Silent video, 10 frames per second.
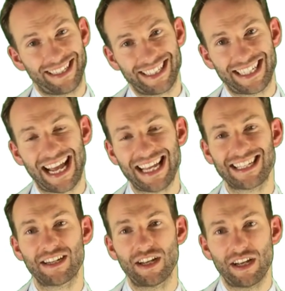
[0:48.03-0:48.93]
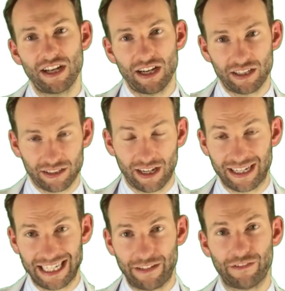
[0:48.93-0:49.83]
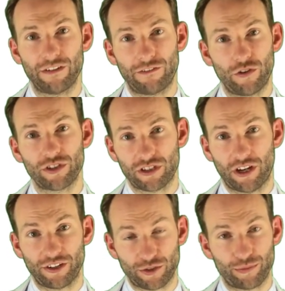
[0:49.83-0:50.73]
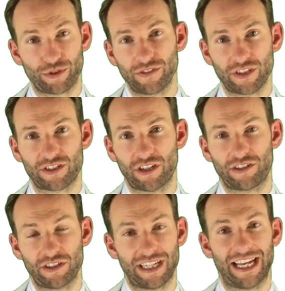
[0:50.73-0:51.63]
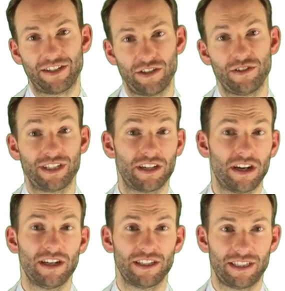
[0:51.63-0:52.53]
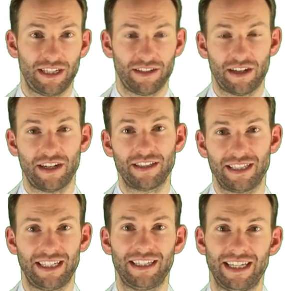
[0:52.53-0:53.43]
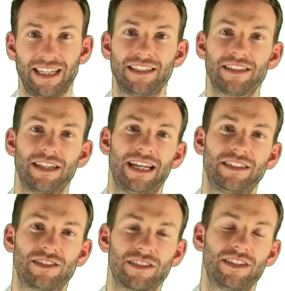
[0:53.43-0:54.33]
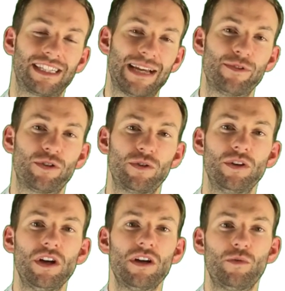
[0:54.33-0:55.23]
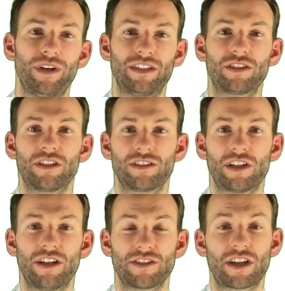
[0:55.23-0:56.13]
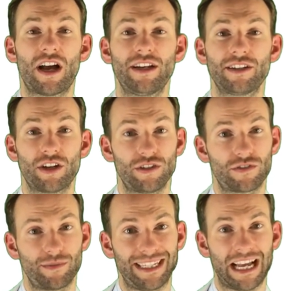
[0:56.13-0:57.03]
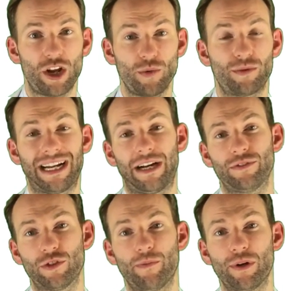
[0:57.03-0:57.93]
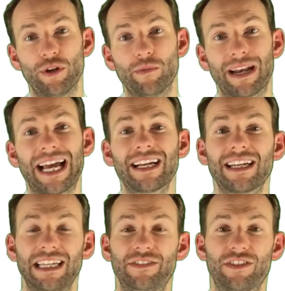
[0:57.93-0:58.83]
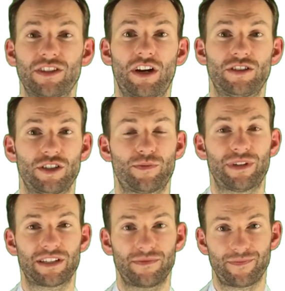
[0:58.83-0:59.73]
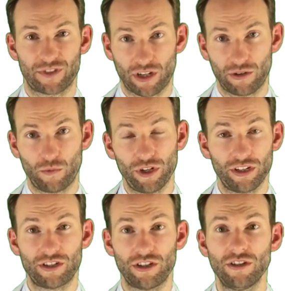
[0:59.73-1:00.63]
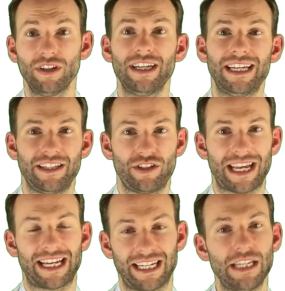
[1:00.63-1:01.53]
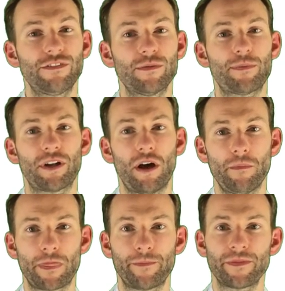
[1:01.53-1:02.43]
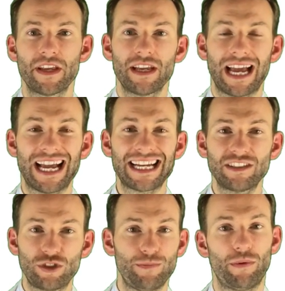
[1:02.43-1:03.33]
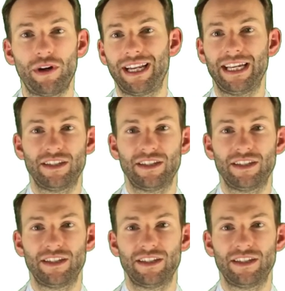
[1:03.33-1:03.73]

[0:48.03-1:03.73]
can test a leaf for starch and prove that starch is there using iodine. Iodine is a chemical which turns color. It goes from yellow brown to blue black if starch is present. So what you gotta do is you take a leaf from a plant and you boil it